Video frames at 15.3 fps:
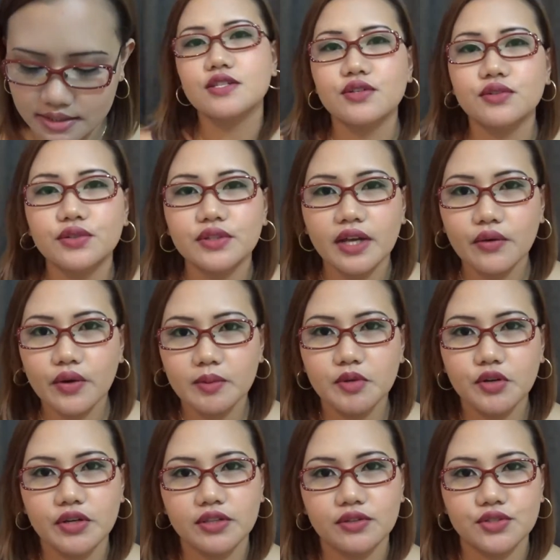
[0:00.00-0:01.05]
So now I'm
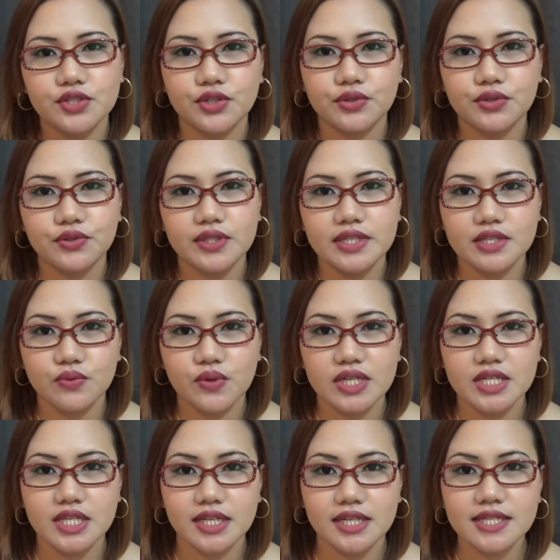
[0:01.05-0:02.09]
going to show you the
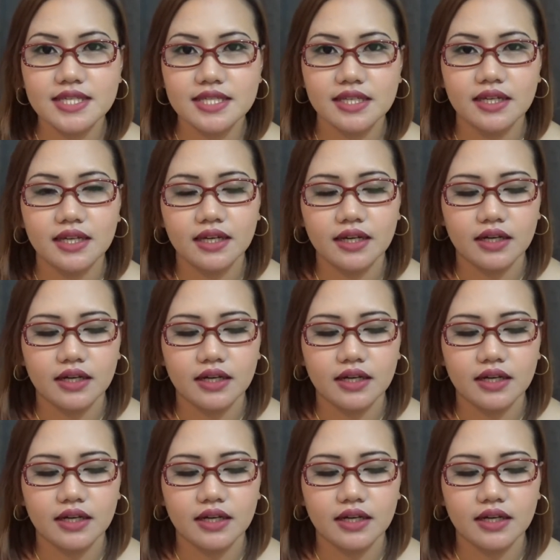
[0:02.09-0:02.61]
swatches.